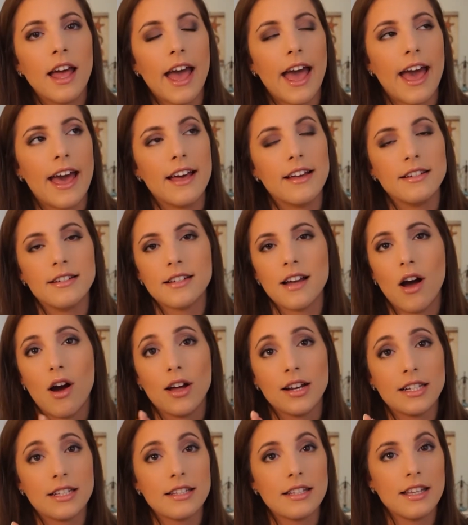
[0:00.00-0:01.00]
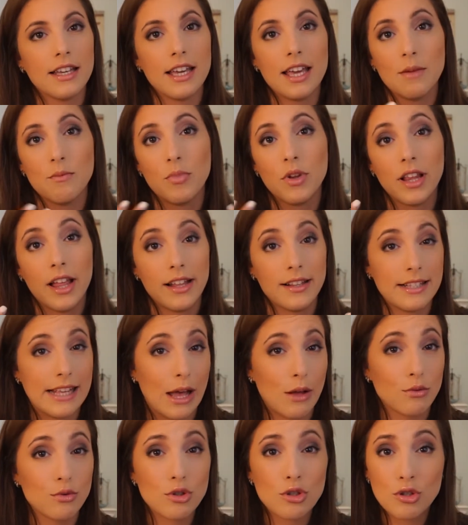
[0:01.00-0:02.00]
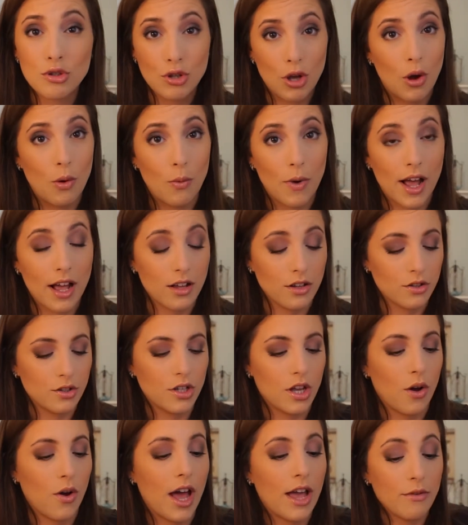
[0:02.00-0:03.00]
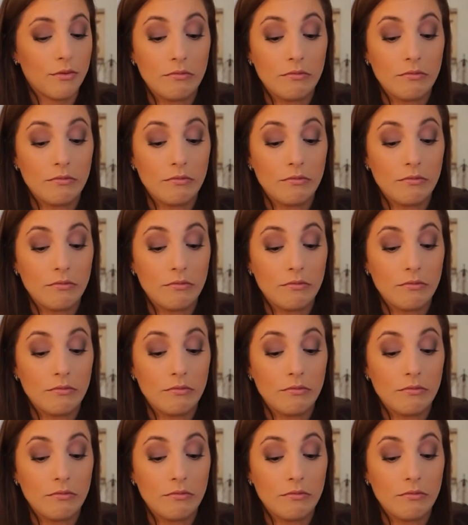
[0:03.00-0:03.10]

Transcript: and honestly, it blends out so well. So